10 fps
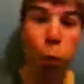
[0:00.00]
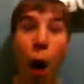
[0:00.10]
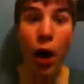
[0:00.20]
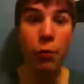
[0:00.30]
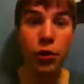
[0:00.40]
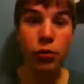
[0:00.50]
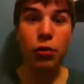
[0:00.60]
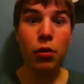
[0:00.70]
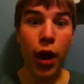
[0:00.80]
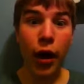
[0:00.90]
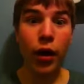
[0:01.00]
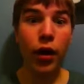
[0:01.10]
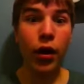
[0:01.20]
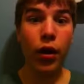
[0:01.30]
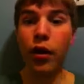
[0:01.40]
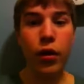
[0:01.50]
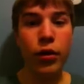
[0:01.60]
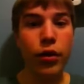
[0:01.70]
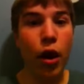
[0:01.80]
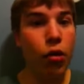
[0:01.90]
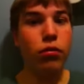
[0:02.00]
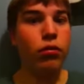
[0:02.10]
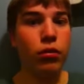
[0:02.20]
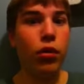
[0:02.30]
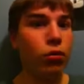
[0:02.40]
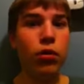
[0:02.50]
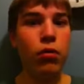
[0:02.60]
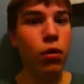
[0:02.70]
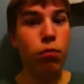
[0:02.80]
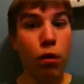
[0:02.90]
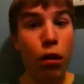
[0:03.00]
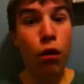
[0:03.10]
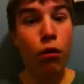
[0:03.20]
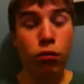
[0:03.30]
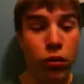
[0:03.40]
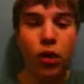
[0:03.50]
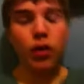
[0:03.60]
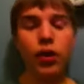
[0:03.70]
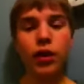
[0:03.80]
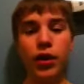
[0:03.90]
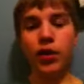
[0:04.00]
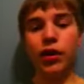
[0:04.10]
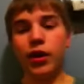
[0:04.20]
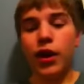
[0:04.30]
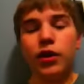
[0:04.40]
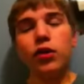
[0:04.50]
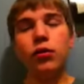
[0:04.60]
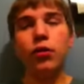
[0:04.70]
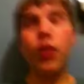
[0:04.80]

why would you do that? Just don't do it. Like, on that, you